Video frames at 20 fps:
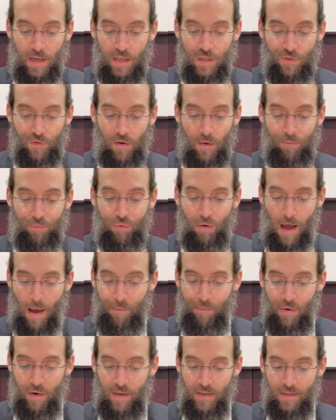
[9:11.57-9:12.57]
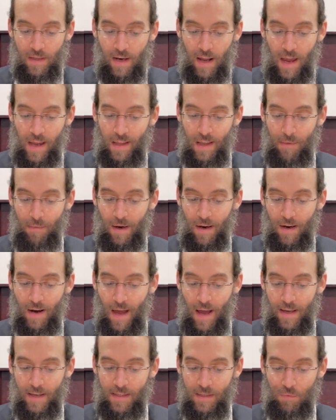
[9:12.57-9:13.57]
is from properties that ein
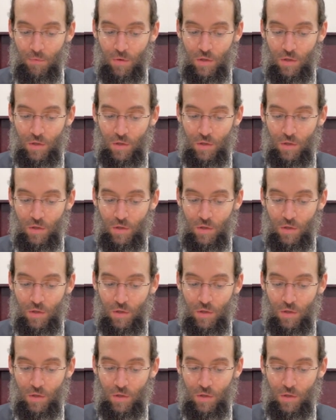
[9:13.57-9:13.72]
lemachrayis,